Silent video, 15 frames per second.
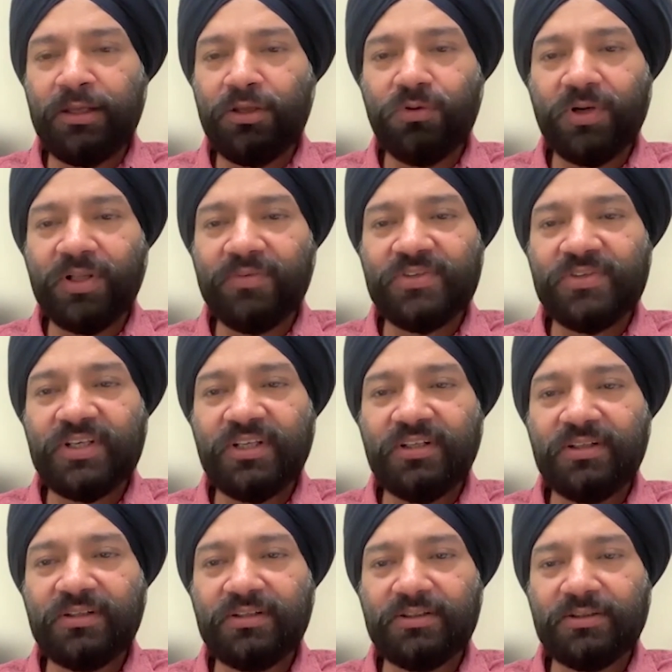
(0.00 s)
You would have
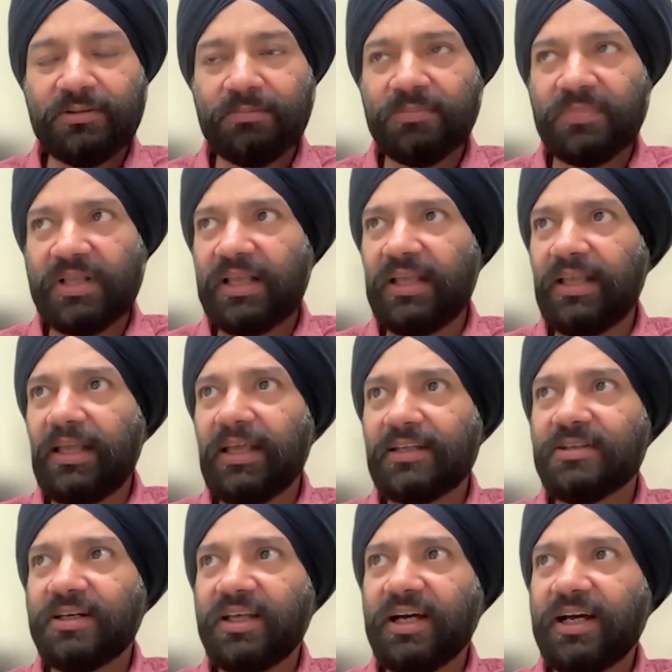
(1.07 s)
seen,
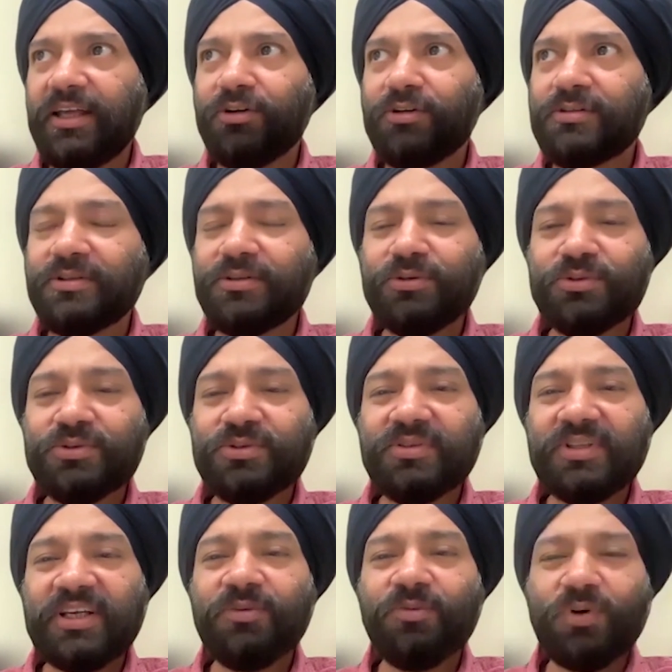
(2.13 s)
actually, I also used to
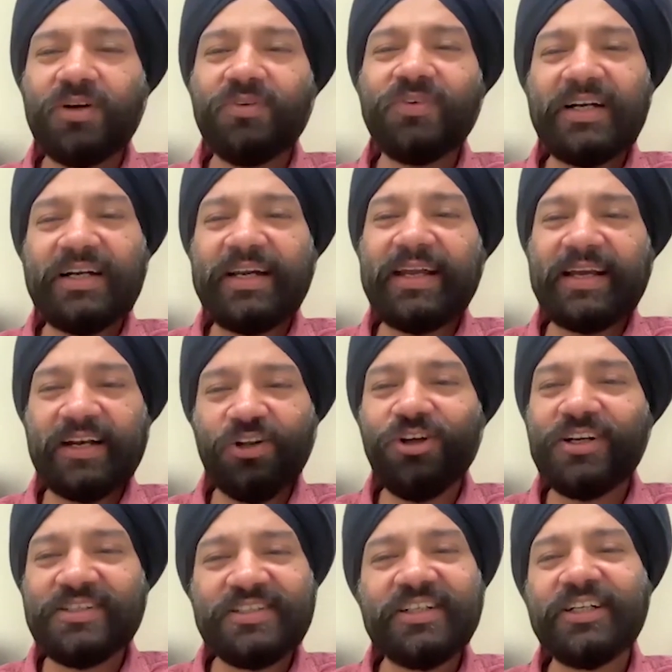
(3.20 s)
think, what will
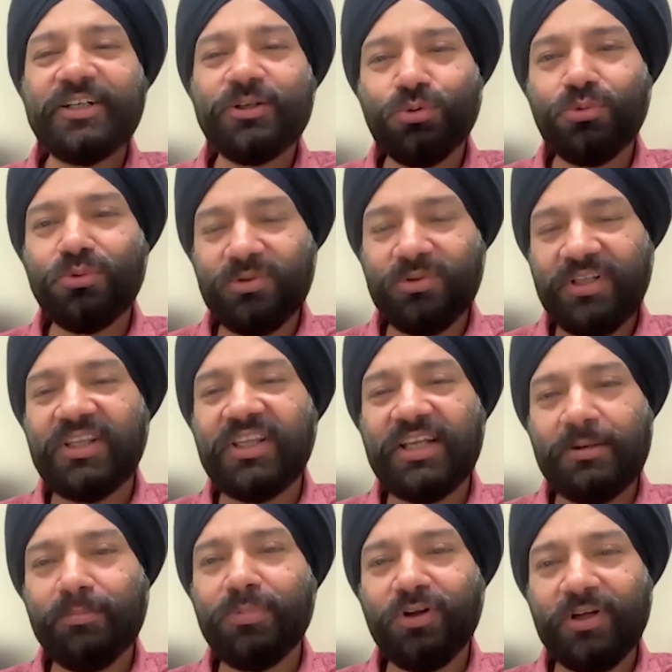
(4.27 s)
technology do in
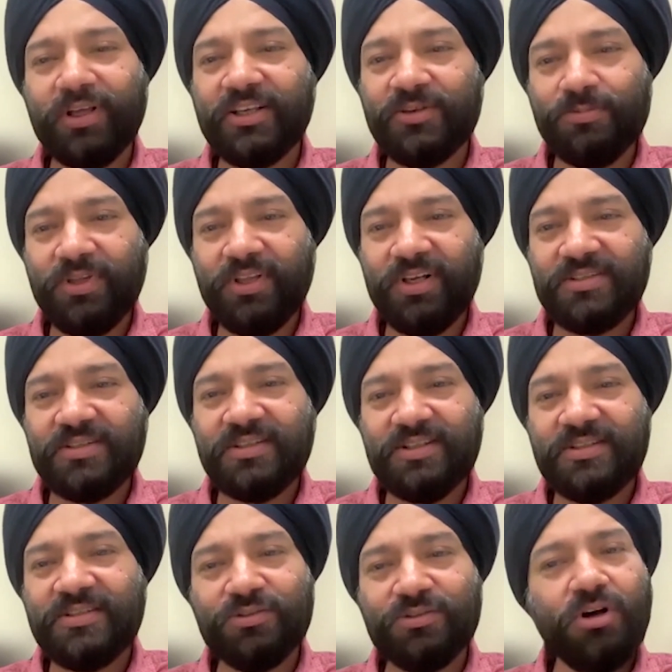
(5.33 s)
the employee experience?
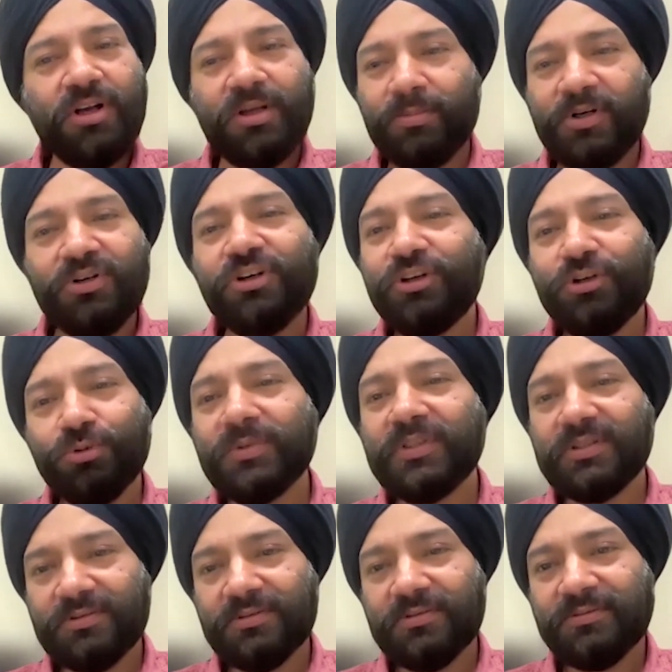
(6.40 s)
This is all about
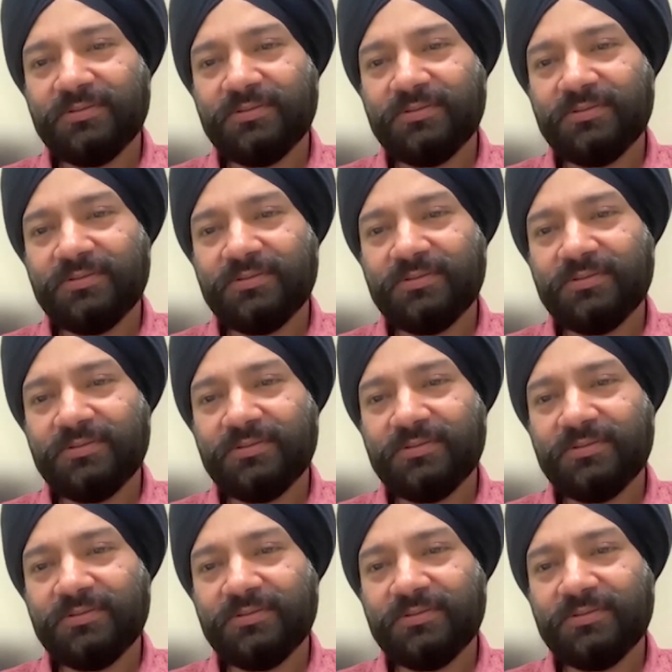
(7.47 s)
human.